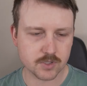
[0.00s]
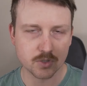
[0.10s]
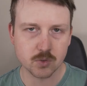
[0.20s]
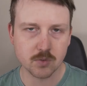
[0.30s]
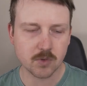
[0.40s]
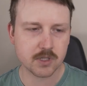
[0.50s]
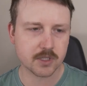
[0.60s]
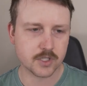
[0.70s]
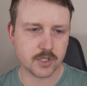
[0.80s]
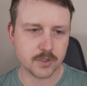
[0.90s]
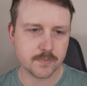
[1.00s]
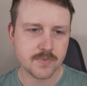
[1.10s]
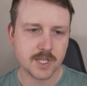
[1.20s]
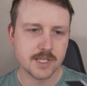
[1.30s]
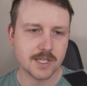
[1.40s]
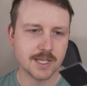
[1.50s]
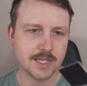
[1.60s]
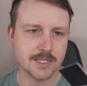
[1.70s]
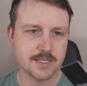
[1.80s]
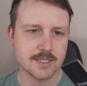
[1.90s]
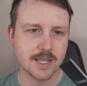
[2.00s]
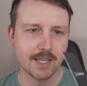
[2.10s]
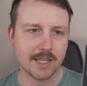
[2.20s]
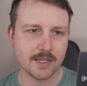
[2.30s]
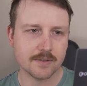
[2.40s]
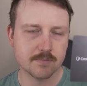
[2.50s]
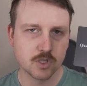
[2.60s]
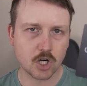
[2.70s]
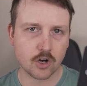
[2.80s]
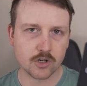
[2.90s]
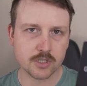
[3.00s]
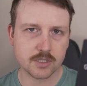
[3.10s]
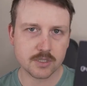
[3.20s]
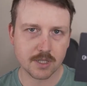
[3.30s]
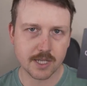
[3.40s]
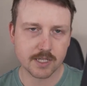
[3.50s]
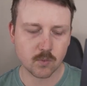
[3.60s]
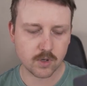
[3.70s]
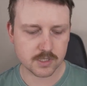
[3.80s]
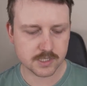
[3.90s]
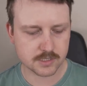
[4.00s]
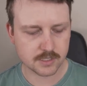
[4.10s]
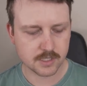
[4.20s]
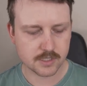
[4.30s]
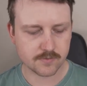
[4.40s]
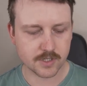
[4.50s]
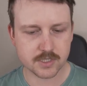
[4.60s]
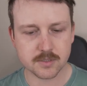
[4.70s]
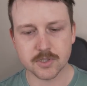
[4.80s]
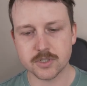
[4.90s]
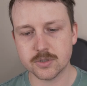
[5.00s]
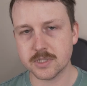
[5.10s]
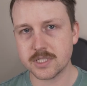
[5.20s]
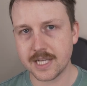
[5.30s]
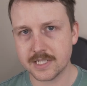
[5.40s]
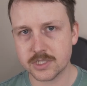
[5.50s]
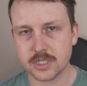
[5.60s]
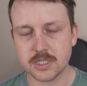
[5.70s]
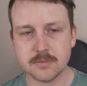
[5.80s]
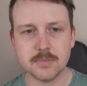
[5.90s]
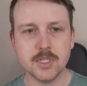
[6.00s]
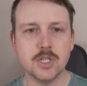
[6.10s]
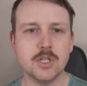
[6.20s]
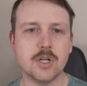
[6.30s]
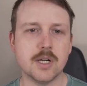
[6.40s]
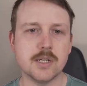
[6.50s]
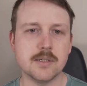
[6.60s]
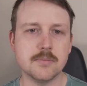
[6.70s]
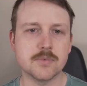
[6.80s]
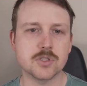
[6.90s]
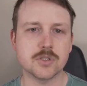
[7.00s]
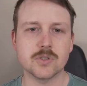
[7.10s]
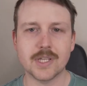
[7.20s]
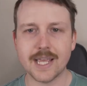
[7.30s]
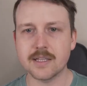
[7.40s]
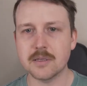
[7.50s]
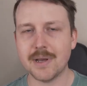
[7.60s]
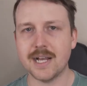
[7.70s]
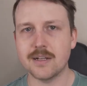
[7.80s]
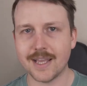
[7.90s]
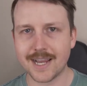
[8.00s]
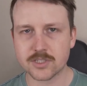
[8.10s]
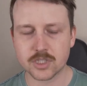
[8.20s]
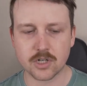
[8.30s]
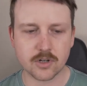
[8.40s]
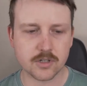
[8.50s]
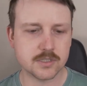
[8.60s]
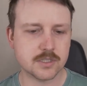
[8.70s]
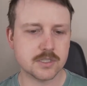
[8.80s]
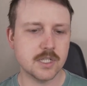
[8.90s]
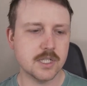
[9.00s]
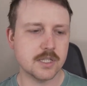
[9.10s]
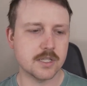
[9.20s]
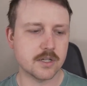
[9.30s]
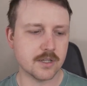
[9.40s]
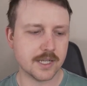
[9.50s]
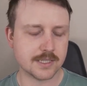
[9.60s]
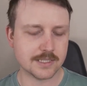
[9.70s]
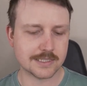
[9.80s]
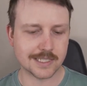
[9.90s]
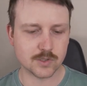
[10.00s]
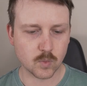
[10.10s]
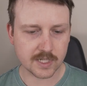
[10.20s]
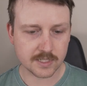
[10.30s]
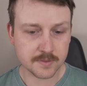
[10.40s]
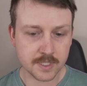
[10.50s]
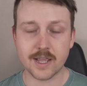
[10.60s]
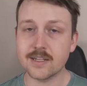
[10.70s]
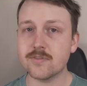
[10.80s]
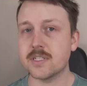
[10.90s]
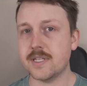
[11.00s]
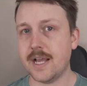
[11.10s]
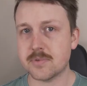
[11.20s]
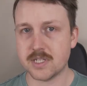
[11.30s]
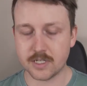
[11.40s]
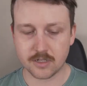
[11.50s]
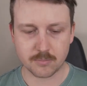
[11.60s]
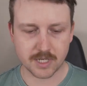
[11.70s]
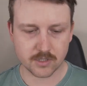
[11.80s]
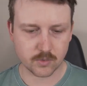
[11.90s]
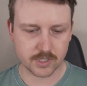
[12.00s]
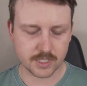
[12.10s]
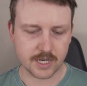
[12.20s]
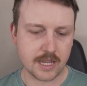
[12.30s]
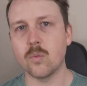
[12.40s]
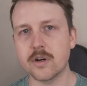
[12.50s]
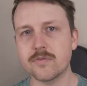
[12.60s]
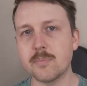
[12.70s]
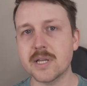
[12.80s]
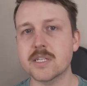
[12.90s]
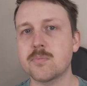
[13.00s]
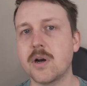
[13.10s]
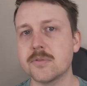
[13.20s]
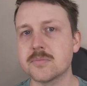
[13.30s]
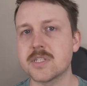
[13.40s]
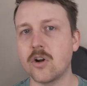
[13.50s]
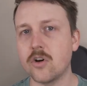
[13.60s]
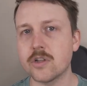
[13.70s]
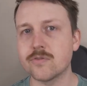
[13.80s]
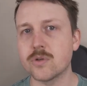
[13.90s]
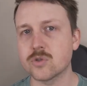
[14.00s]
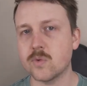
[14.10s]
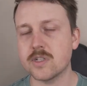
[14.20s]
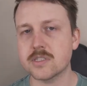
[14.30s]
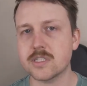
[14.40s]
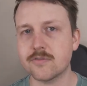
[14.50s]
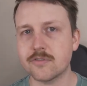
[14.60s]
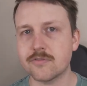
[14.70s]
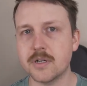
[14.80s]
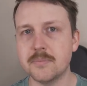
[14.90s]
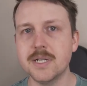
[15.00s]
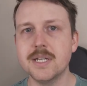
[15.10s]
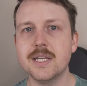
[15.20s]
So the Cool Wallet Go, it is a card-like wallet, very similar to a Tangem. There's also the EliPal X cards that are like this as well. And even the Tap Signer by CoinKite. One of the biggest problems that all of those wallets suffer from